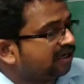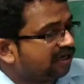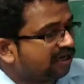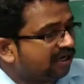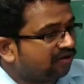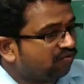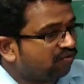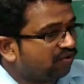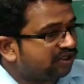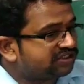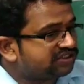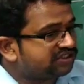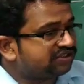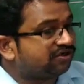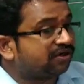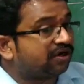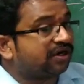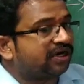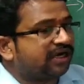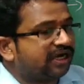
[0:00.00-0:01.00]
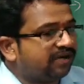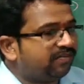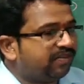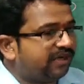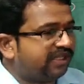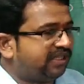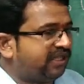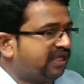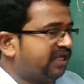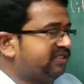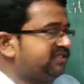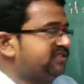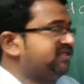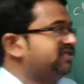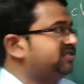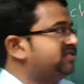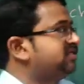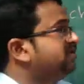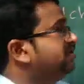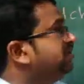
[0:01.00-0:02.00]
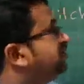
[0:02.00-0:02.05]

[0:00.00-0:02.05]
Converts into red by the acids.